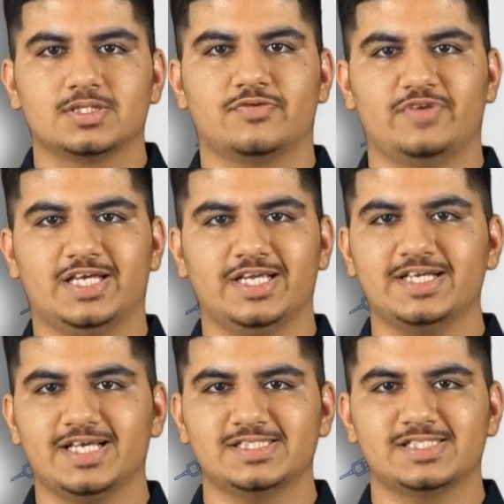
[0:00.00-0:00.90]
The weekly
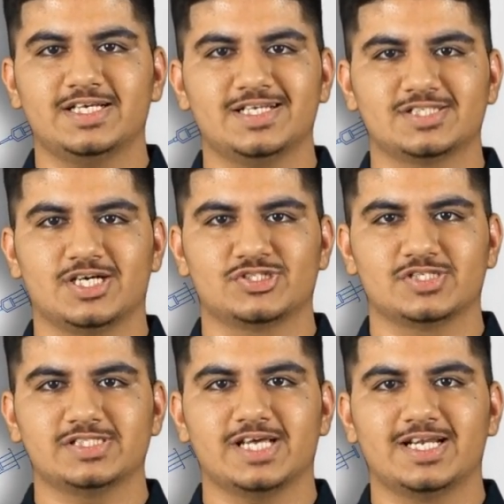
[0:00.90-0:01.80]
tests and
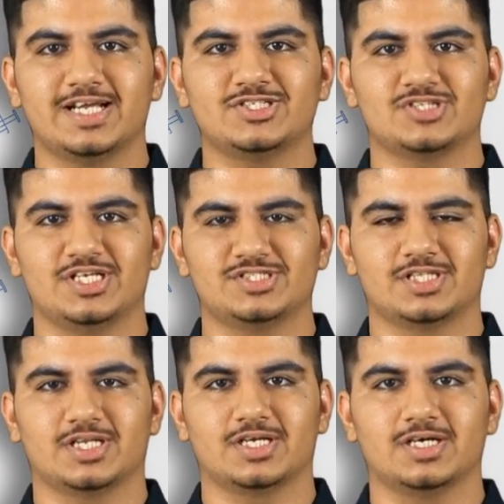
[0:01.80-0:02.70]
discussions held at Sri
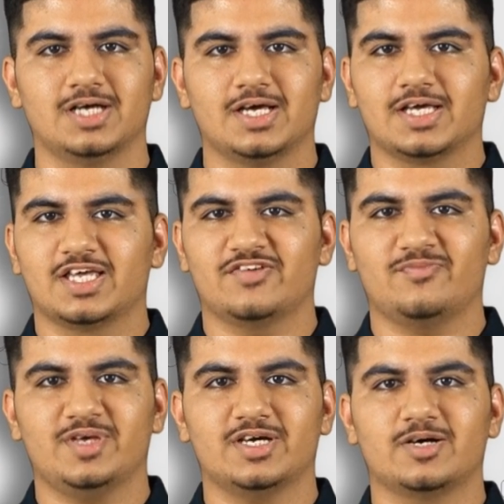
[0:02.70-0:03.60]
Chaitanya
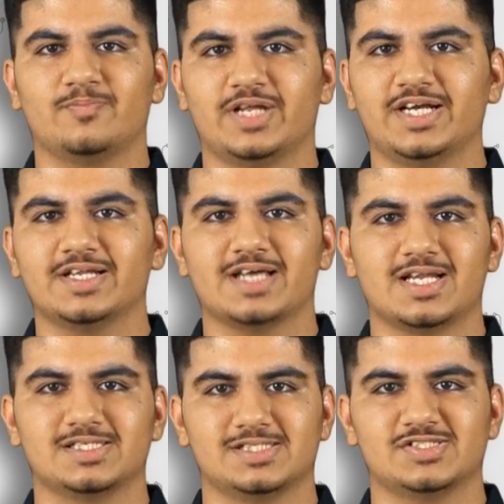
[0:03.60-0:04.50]
give me a complete
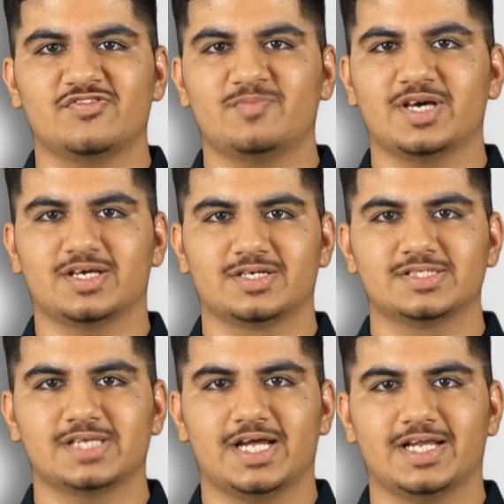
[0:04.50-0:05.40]
analysis of my
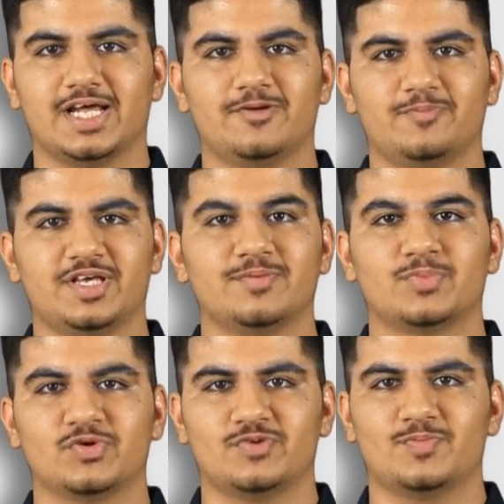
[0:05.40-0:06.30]
errors and help me
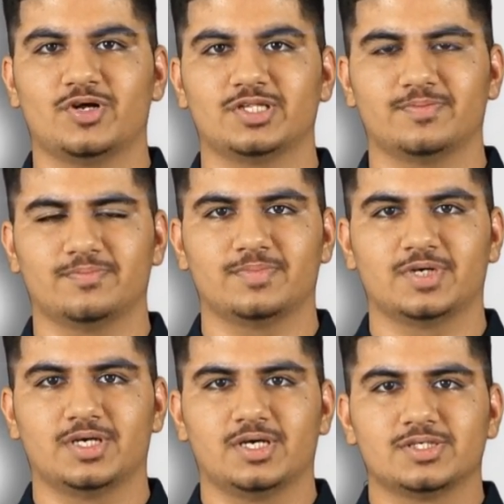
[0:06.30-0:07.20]
improve upon them.
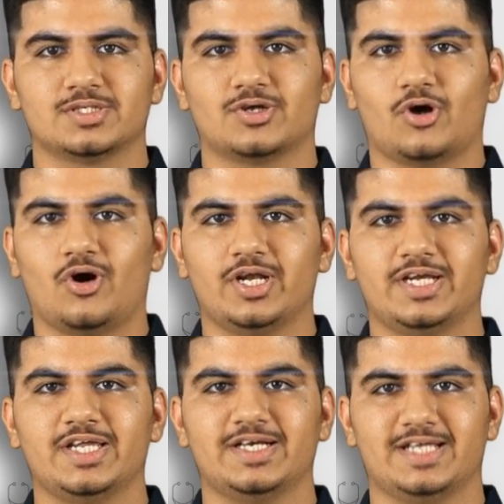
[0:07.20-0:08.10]
The All
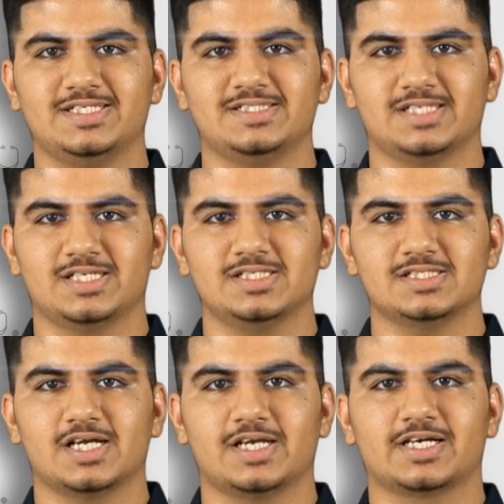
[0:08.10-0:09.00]
India Test Series
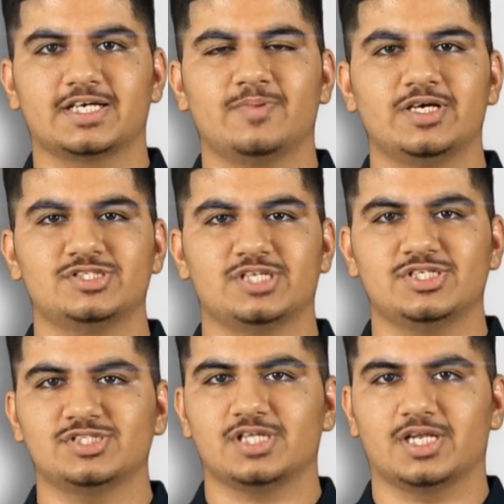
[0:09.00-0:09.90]
conducted by Sri
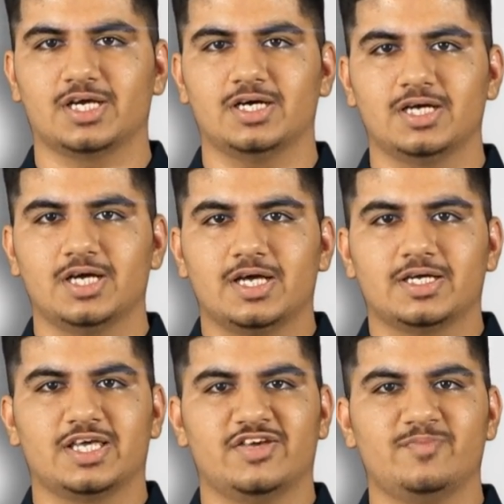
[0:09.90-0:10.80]
Chaitanya
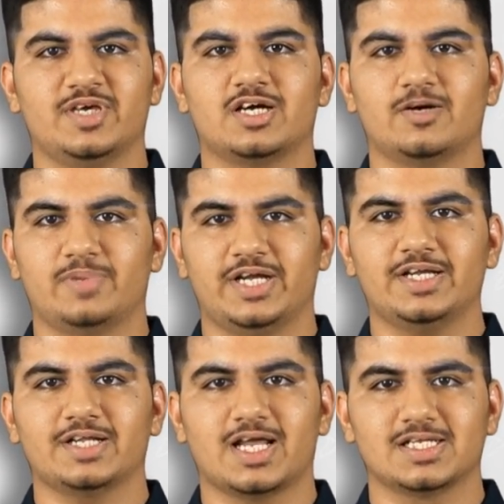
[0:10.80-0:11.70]
gave me a complete
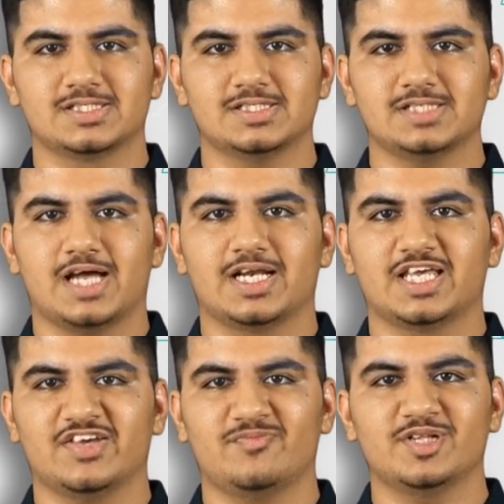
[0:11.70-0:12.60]
analysis and
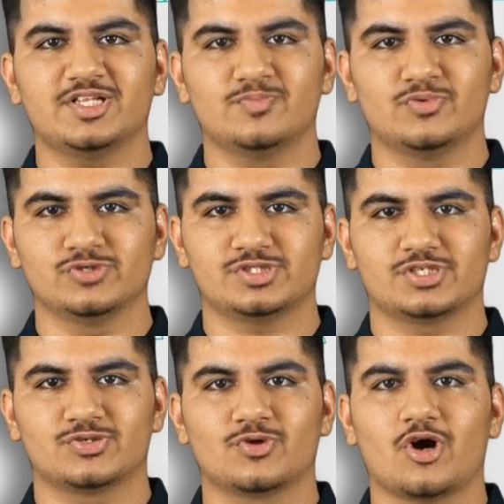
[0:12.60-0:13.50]
gave me the boost
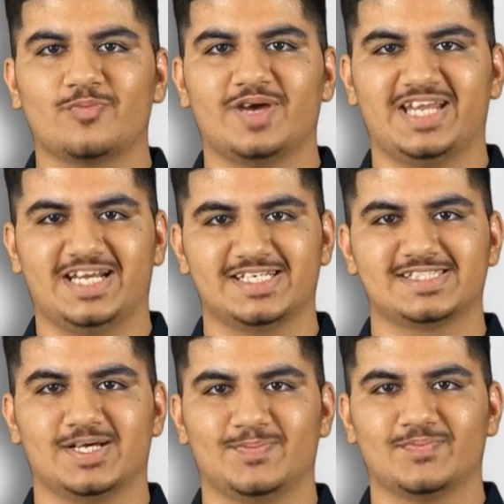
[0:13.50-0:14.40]
to rock my NEET
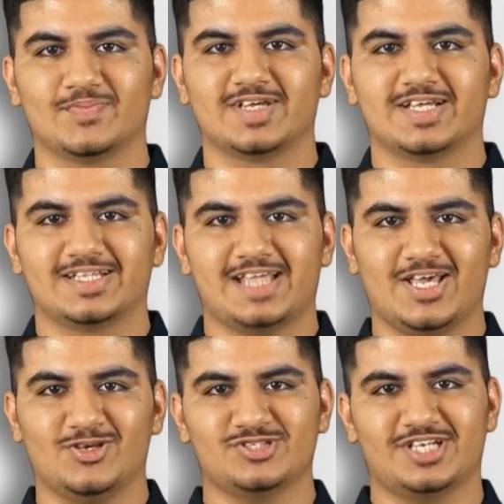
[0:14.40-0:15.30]
exam.
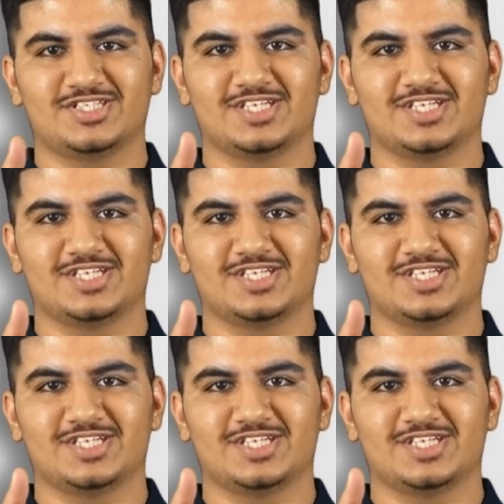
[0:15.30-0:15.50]
Thank you Sri